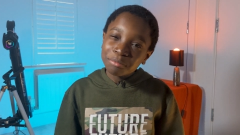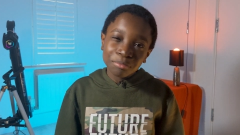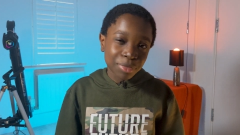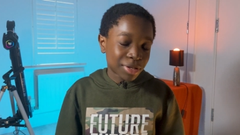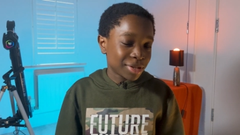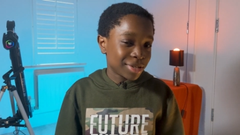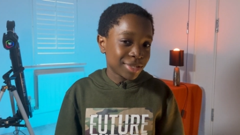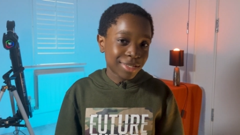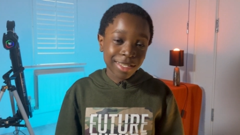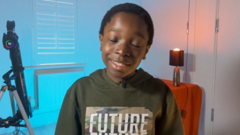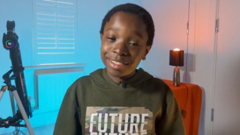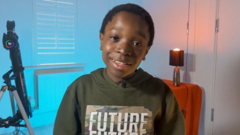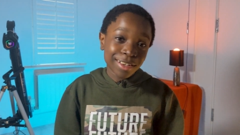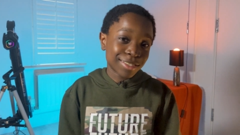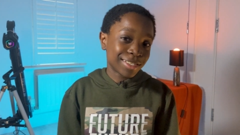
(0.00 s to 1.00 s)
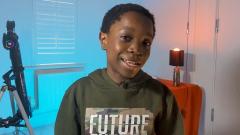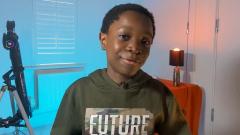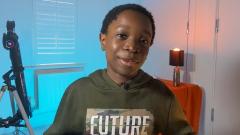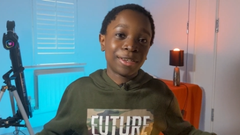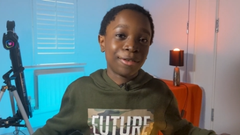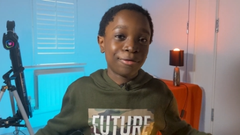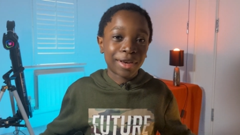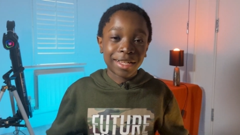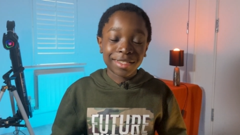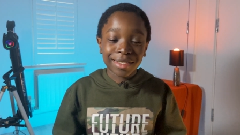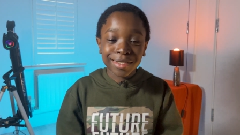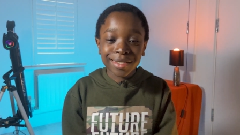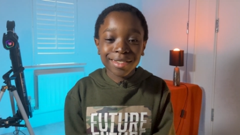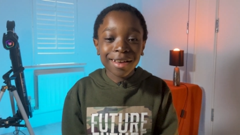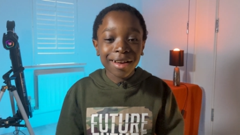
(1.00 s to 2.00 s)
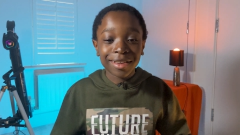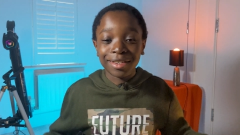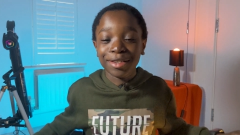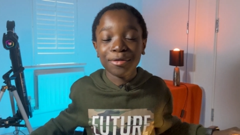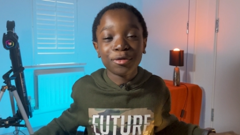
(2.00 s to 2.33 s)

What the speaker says: because it doesn't have any fans. It's silent.